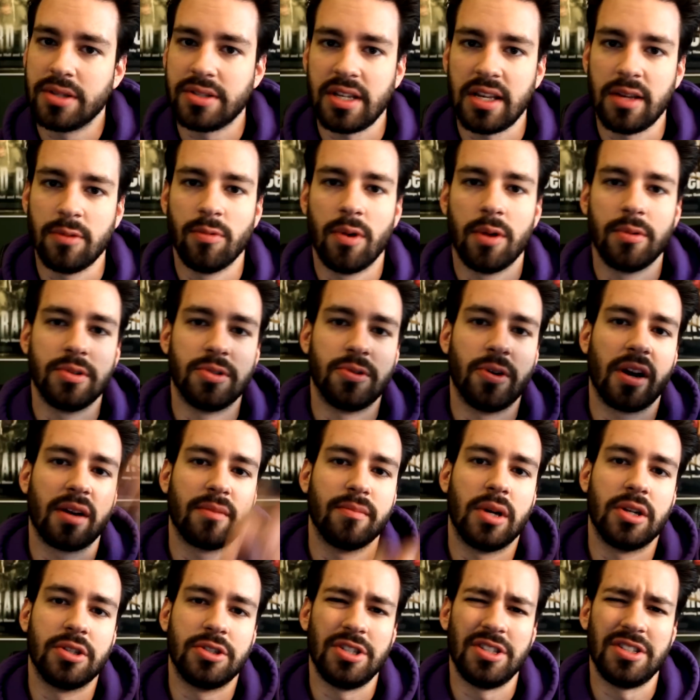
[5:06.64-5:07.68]
Ball Z and what was Dragon
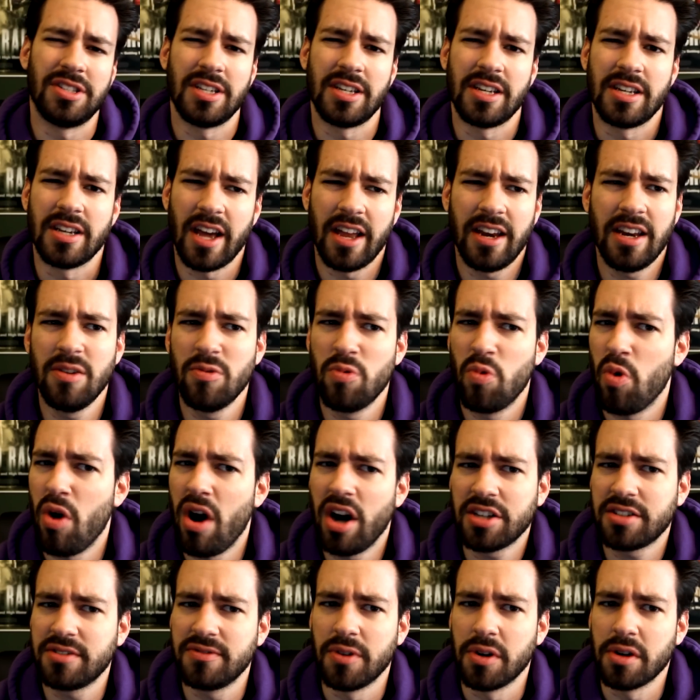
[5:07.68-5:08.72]
Ball G T. I didn't
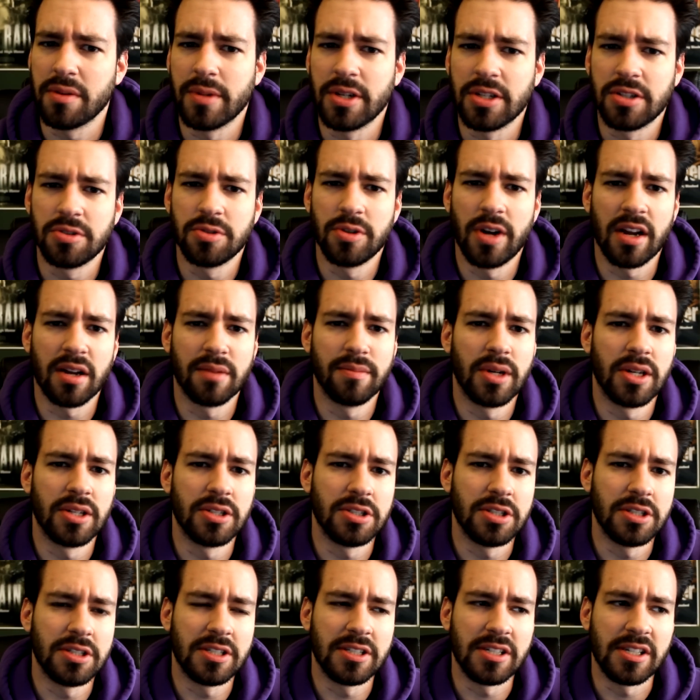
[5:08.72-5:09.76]
watch very much Dragon Ball
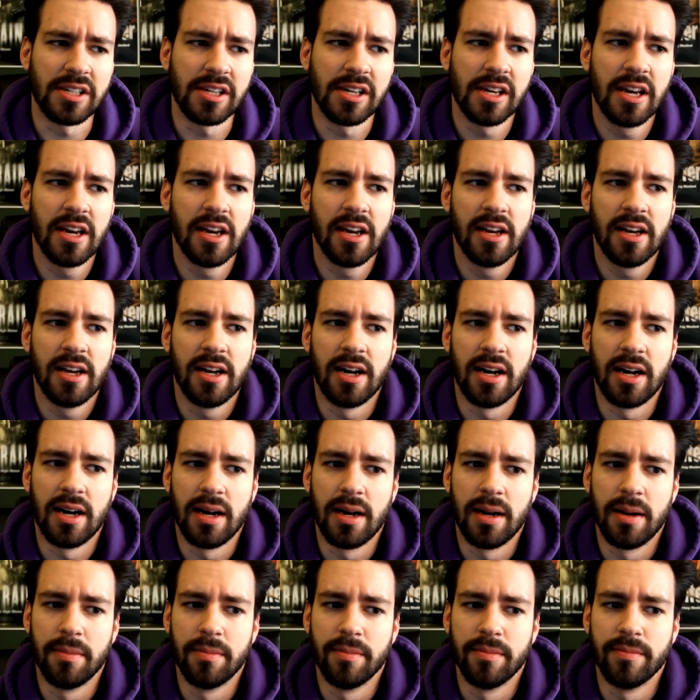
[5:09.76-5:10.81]
G T,
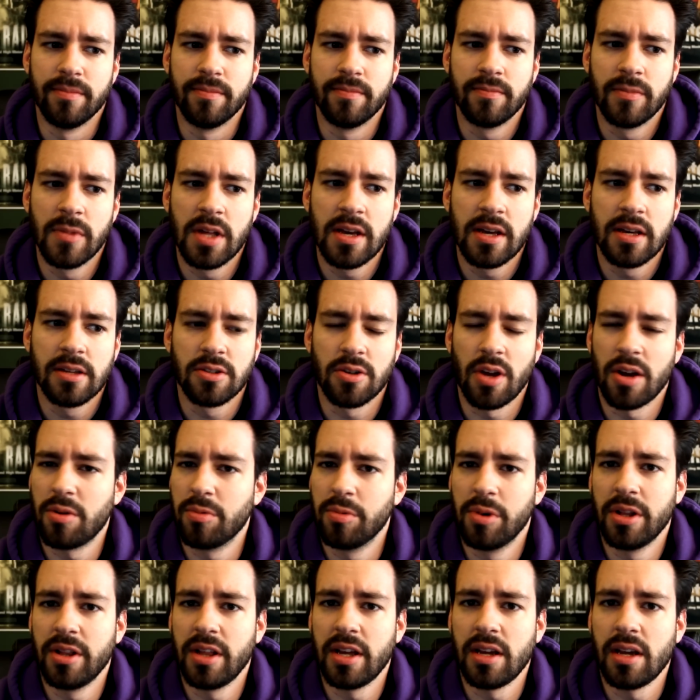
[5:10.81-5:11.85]
um, so I
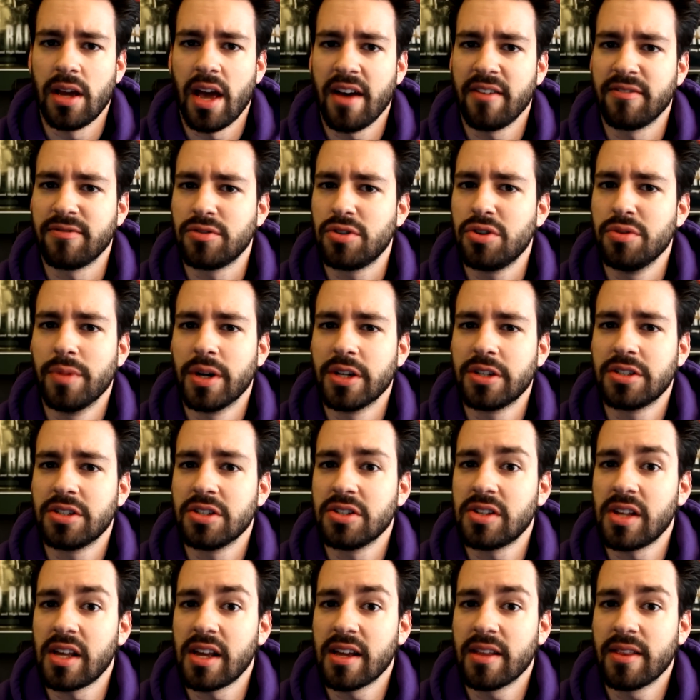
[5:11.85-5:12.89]
don't really have too much to
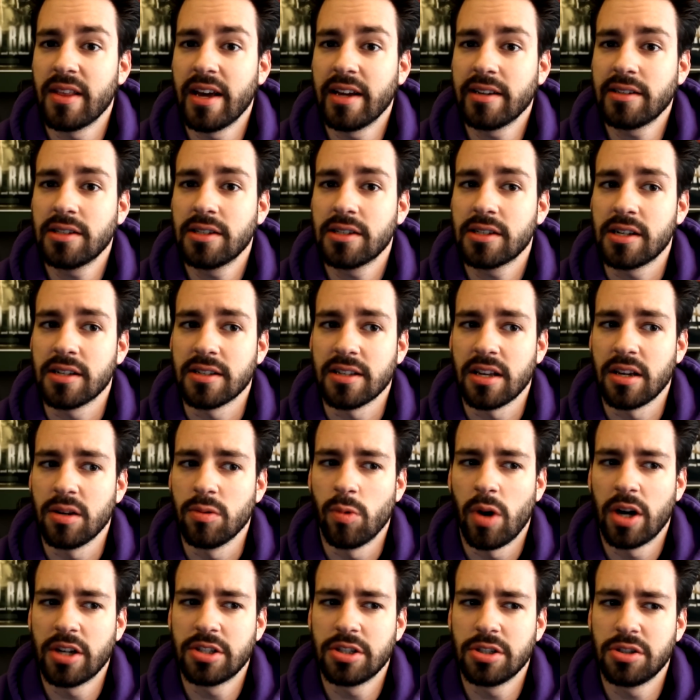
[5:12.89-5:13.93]
say on that because I
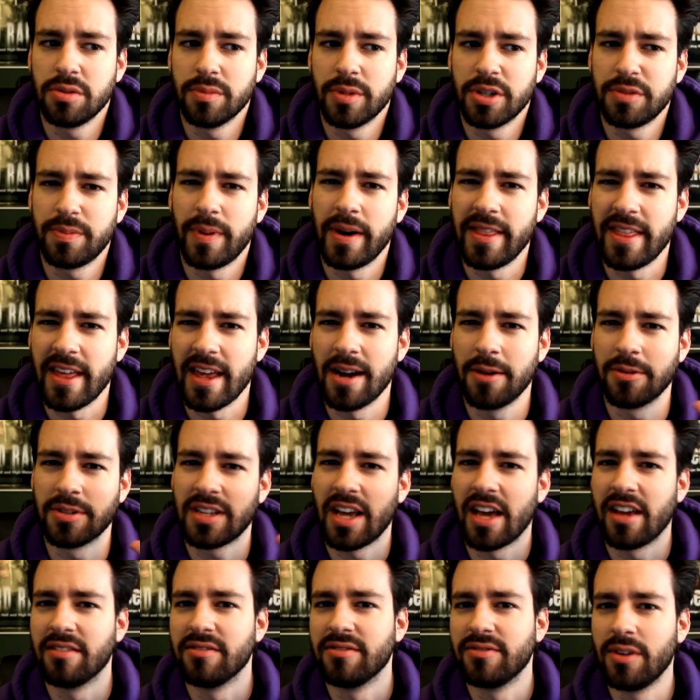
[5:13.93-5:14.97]
didn't watch it too much. By then, I was
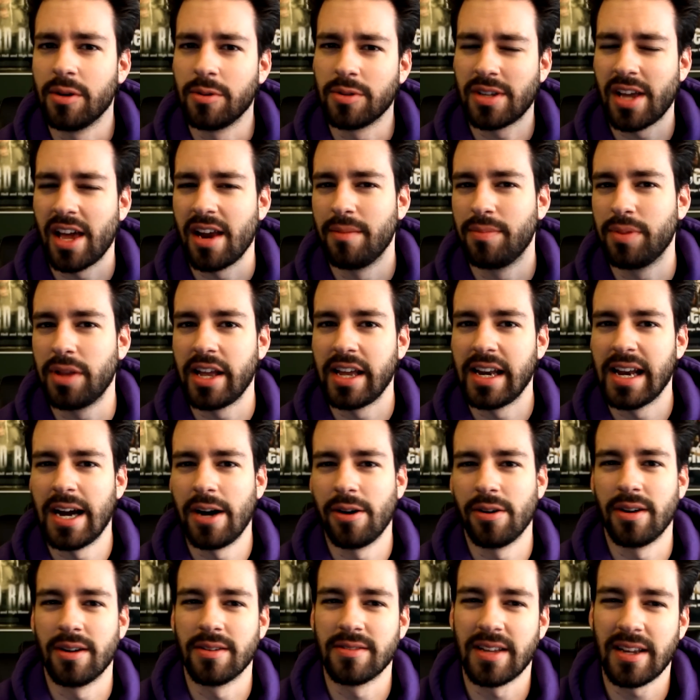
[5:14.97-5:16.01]
kind of it was kind of played
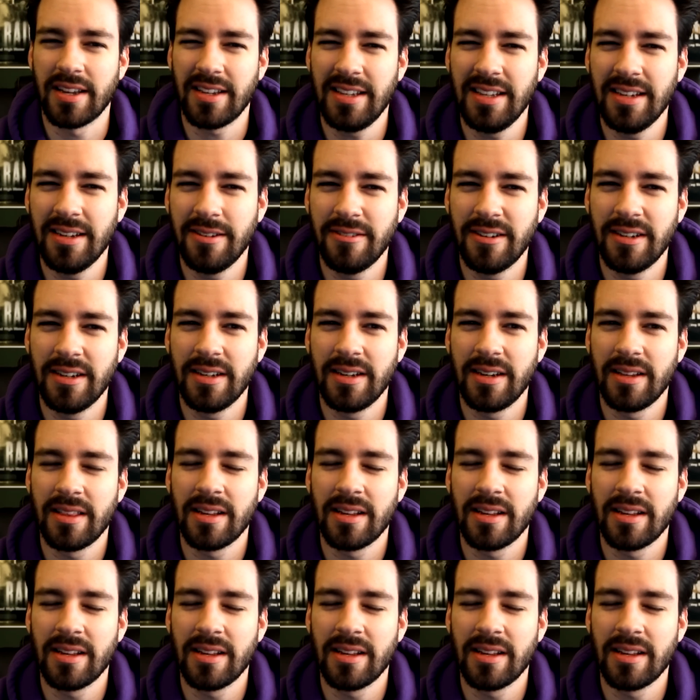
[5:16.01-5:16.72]
out, and I was like, you know what?